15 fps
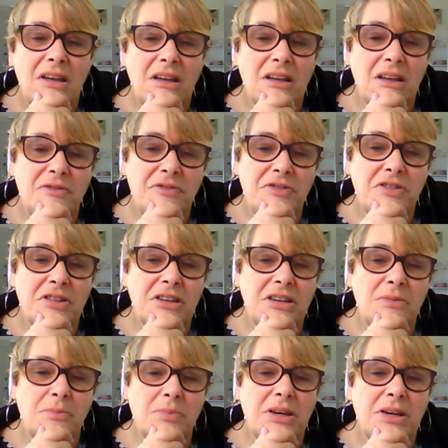If you think
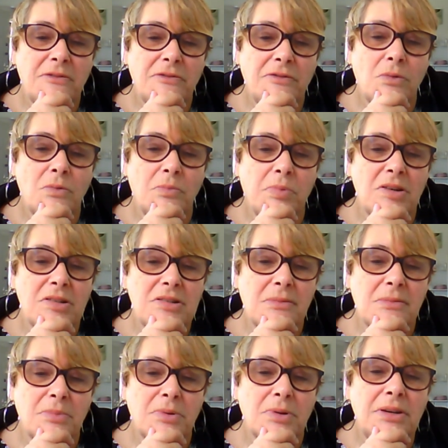you're being fooled by
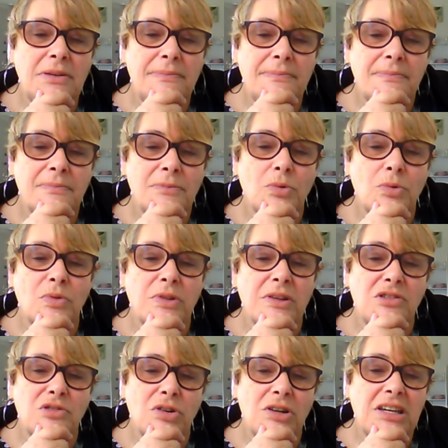somebody, or they're
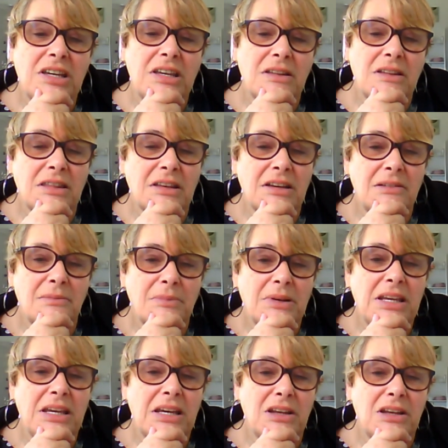trying to get
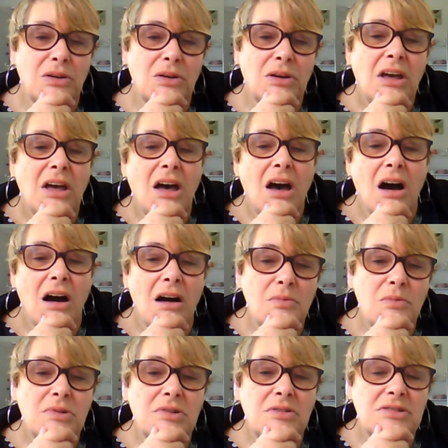money out of you, I
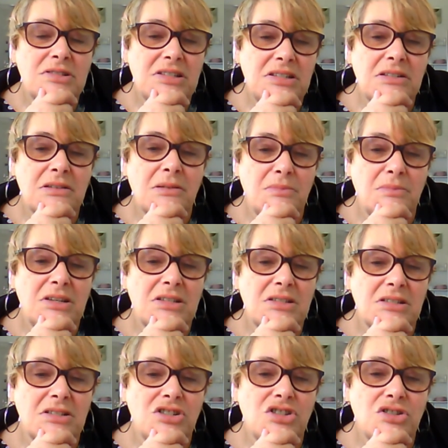would send a
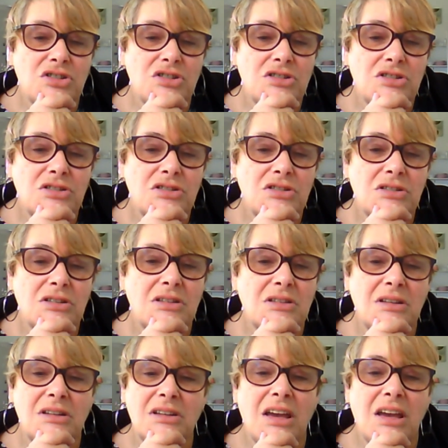message
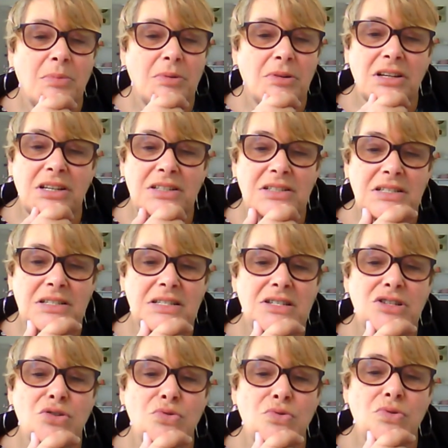in capital letters
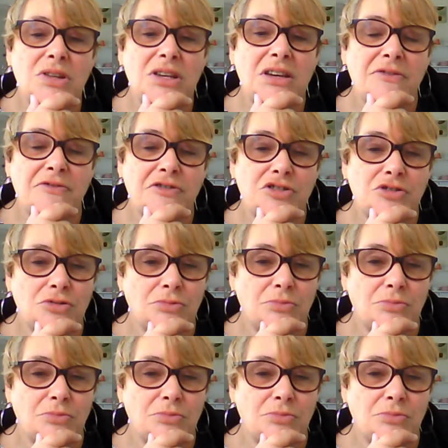to the official